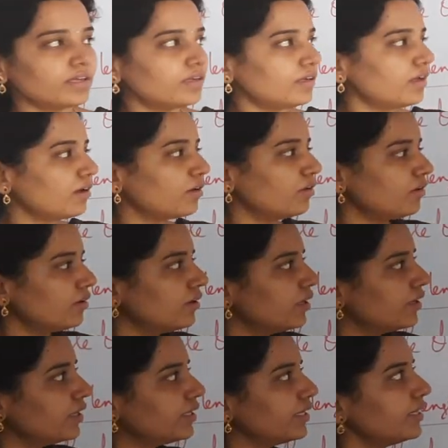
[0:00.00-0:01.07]

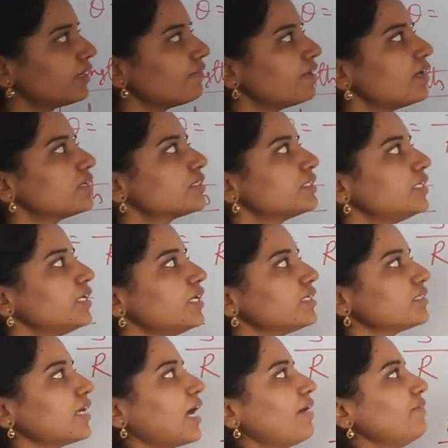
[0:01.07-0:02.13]
Now linear velocity is
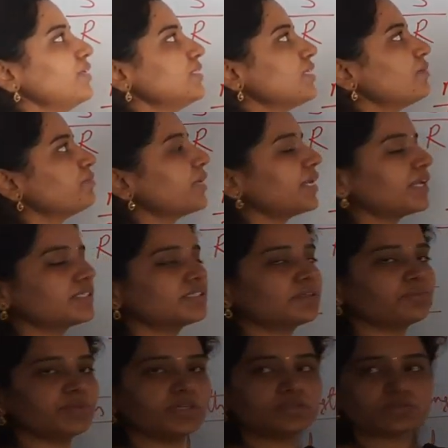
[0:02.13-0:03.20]
having some
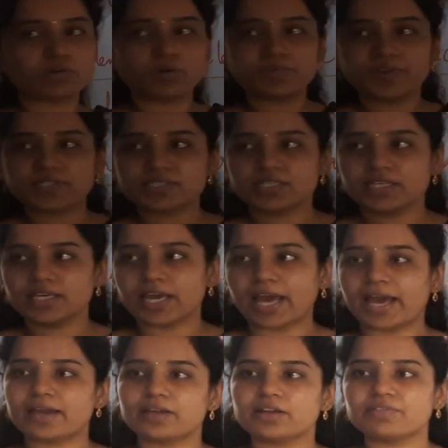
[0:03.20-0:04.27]
direction, means obviously
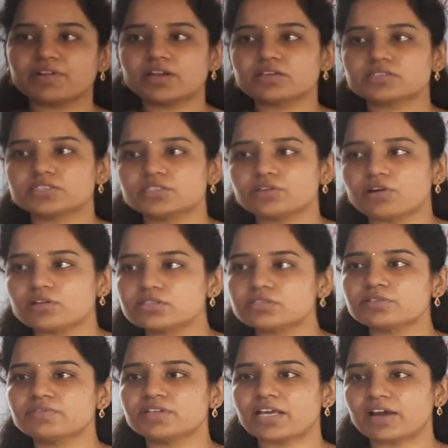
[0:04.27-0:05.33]
angular velocity
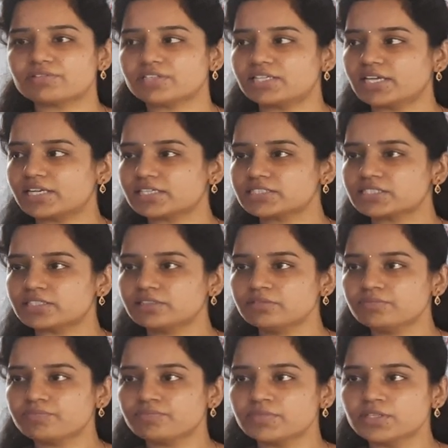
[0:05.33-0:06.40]
also will have the direction.
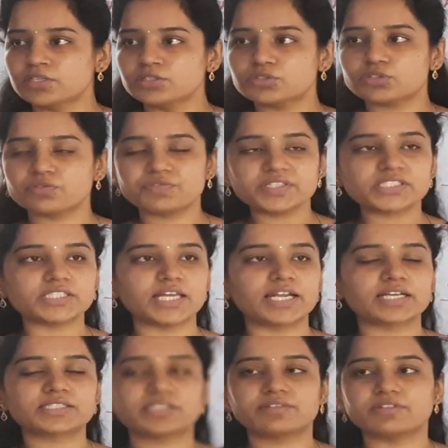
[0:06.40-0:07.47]
So which
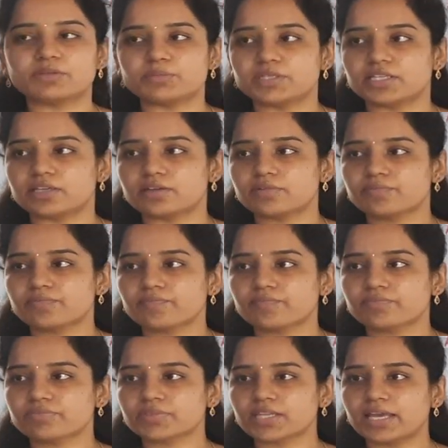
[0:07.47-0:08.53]
direction will be there?
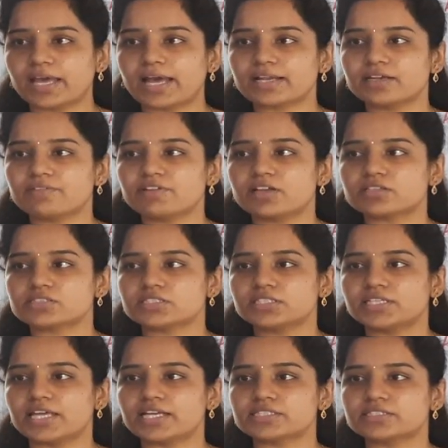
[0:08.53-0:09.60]
Angular velocity
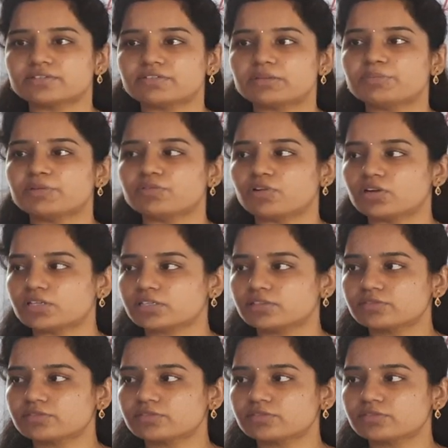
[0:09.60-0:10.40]
direction will be what?